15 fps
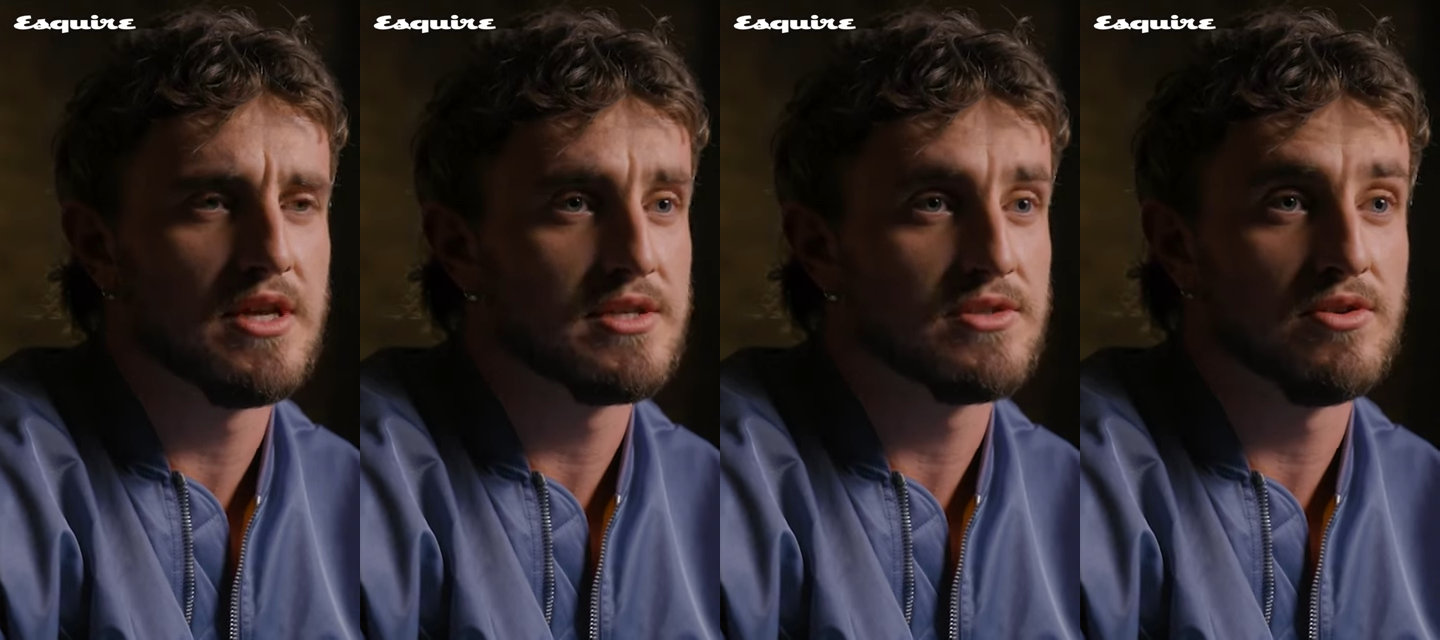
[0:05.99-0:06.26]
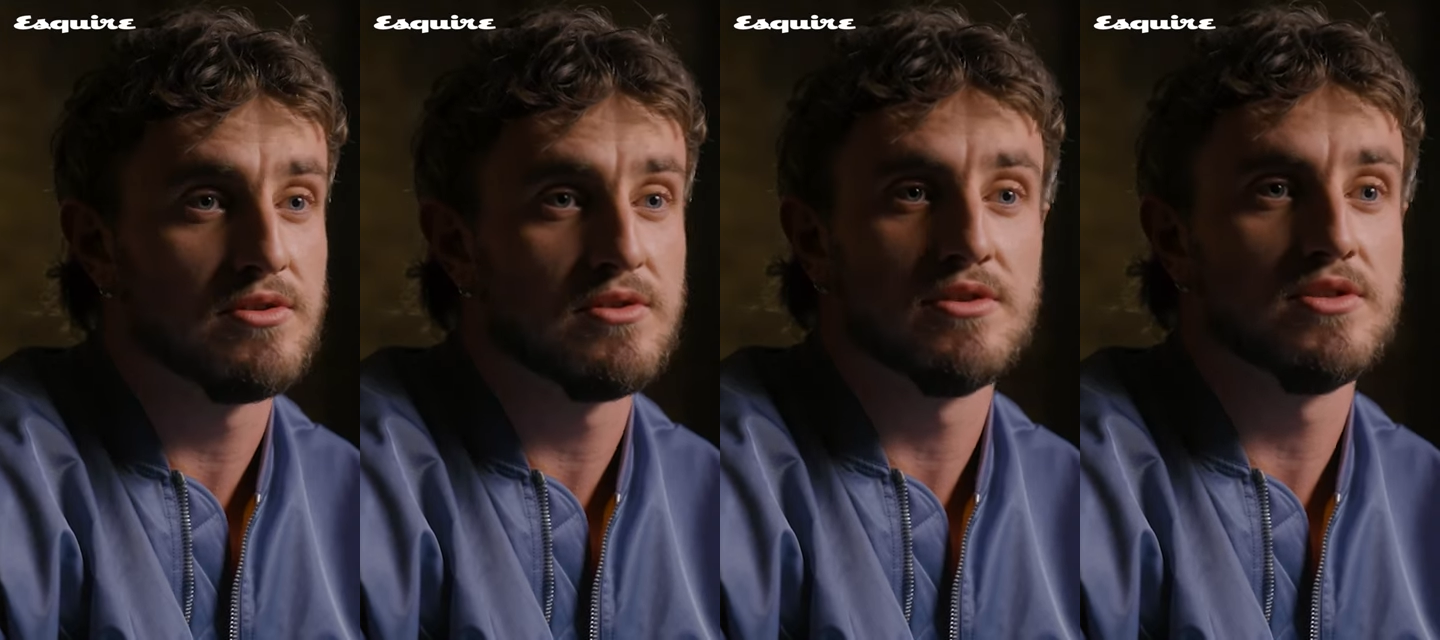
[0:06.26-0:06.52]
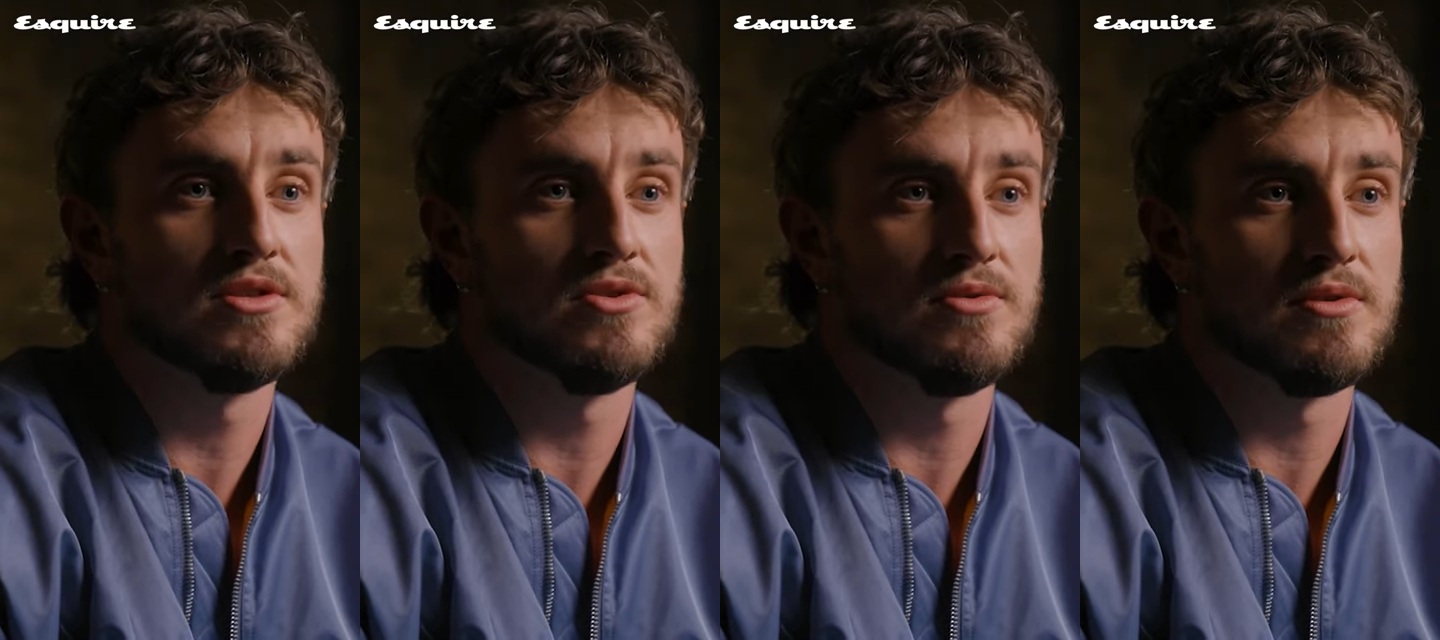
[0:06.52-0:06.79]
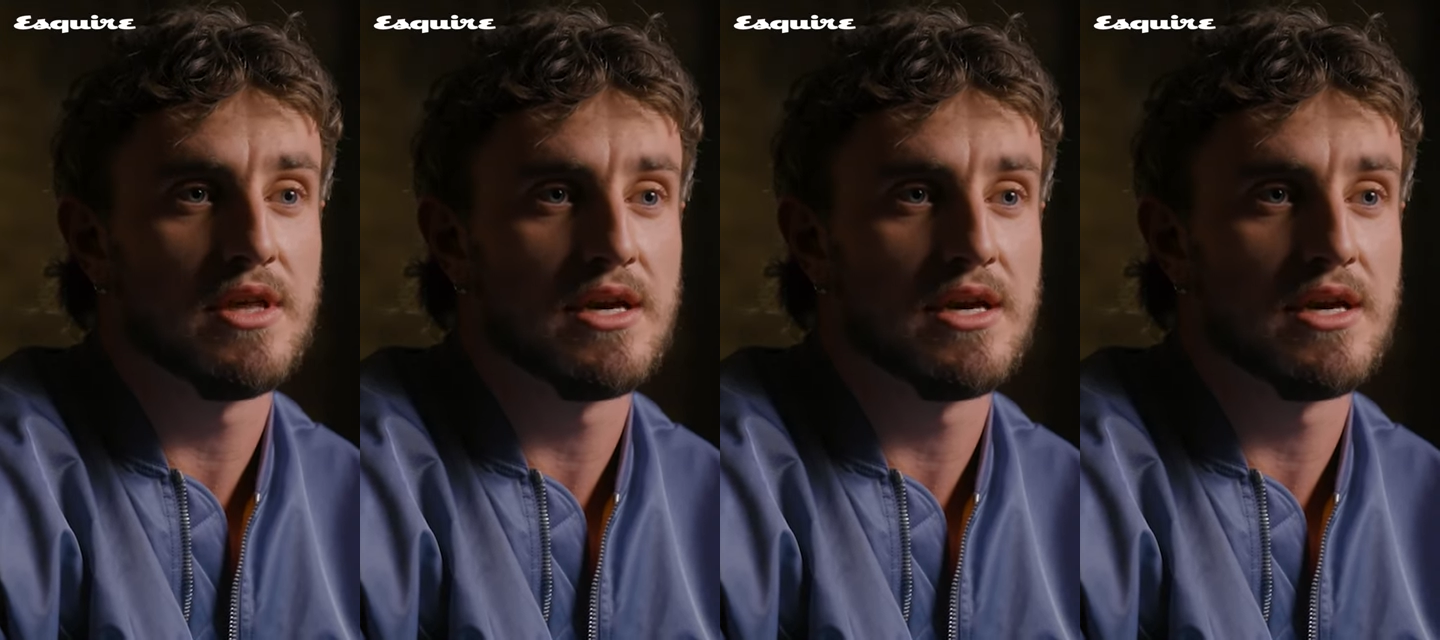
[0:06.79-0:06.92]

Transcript: has nothing to do with